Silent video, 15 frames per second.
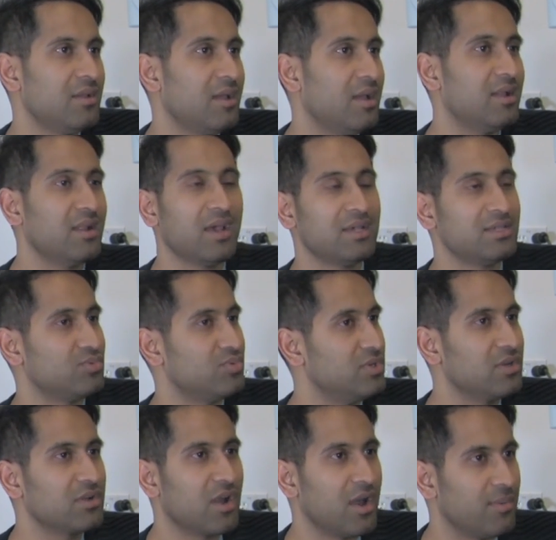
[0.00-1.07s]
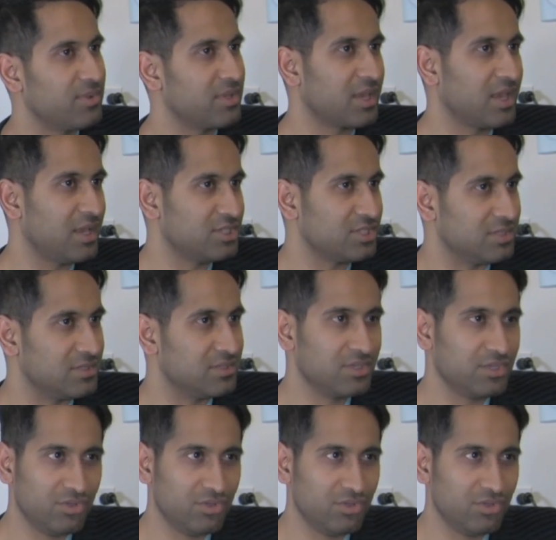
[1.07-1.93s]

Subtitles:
and it has real complications.